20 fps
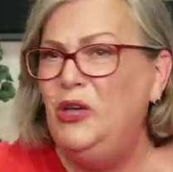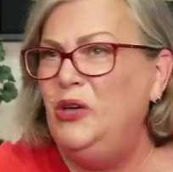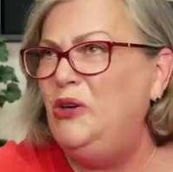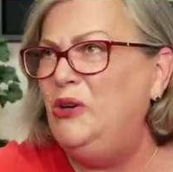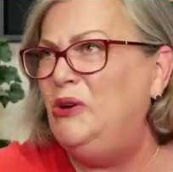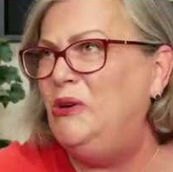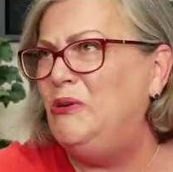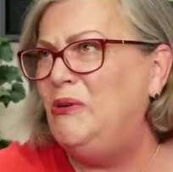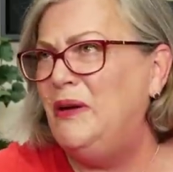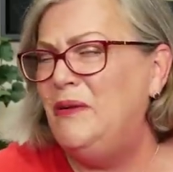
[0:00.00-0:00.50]
Who
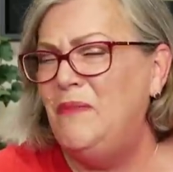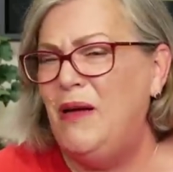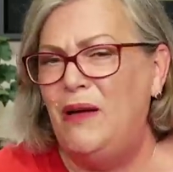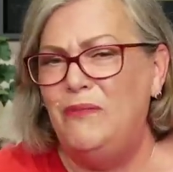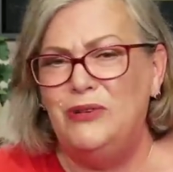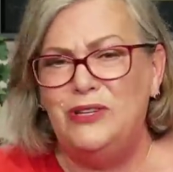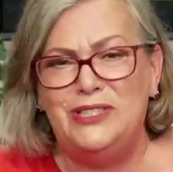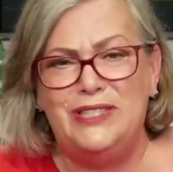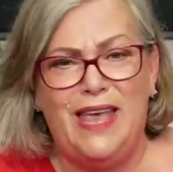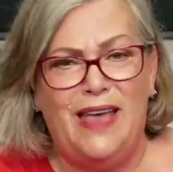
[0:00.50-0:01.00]

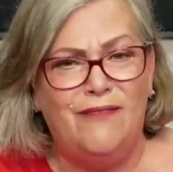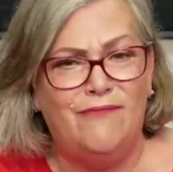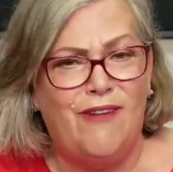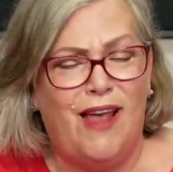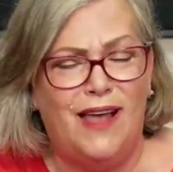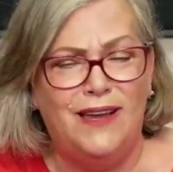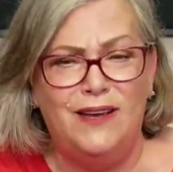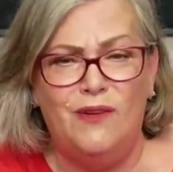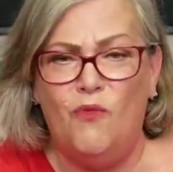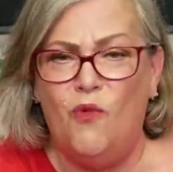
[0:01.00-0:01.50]
remembers
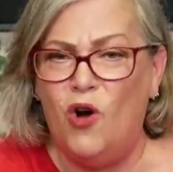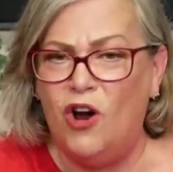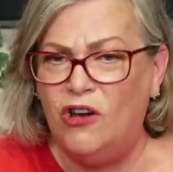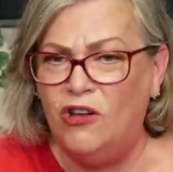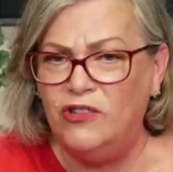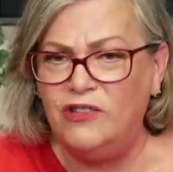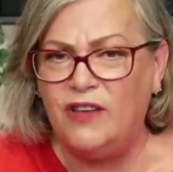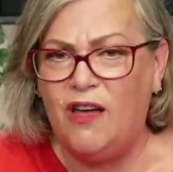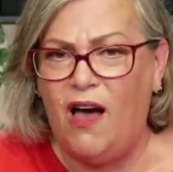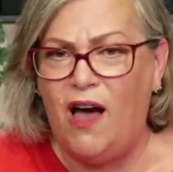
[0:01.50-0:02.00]
Enron
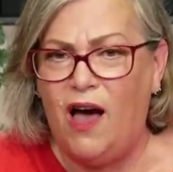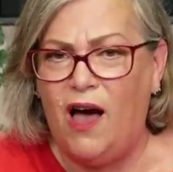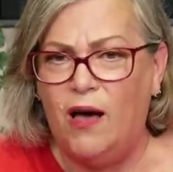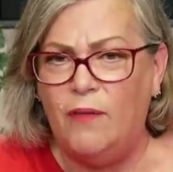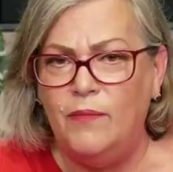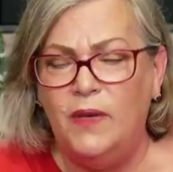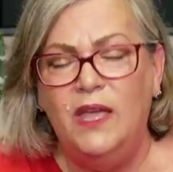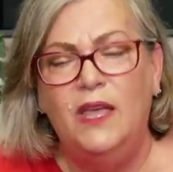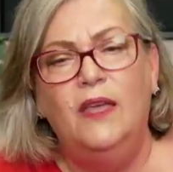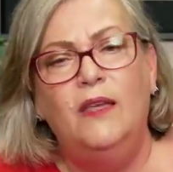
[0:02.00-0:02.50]
and WorldCom?
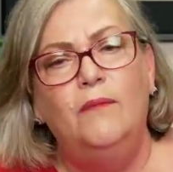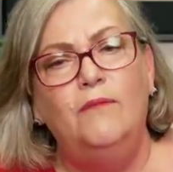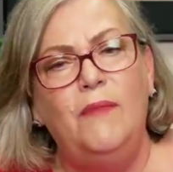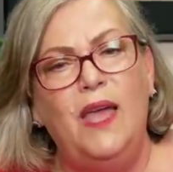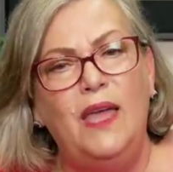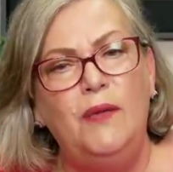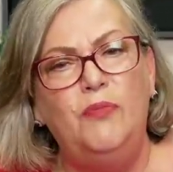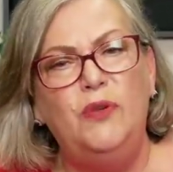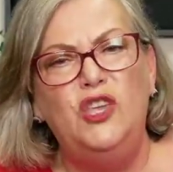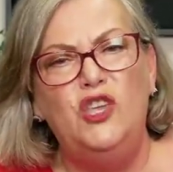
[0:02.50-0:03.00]

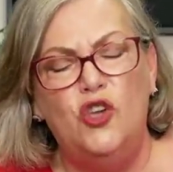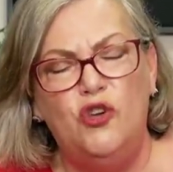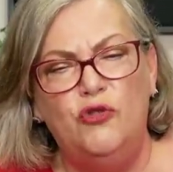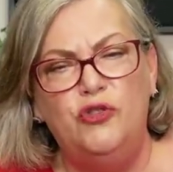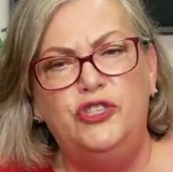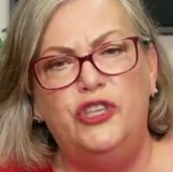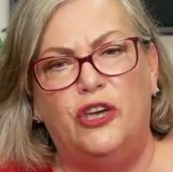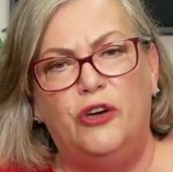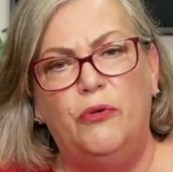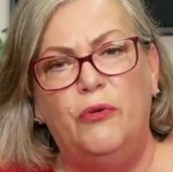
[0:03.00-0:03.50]
Maybe you
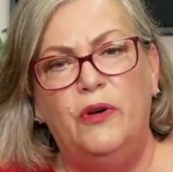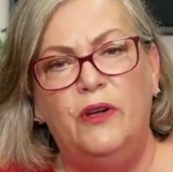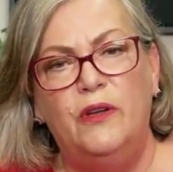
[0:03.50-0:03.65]
do.